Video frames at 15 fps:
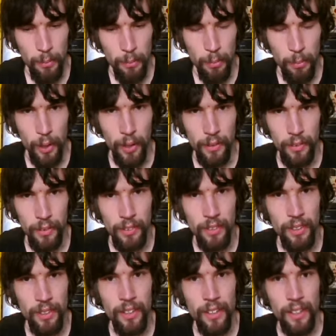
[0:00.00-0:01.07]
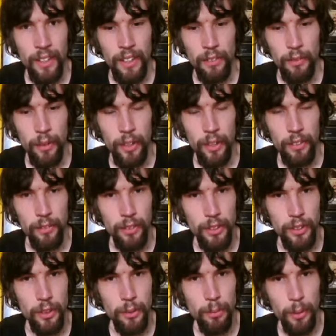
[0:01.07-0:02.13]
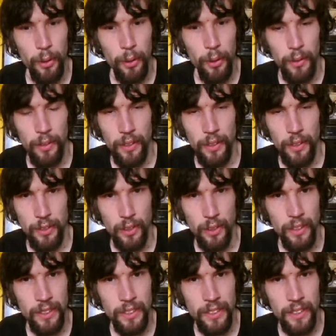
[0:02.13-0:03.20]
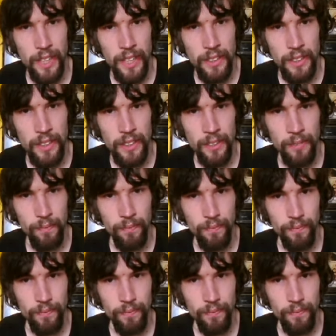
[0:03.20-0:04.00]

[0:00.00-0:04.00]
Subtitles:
But Richard Brooker does good as Jason.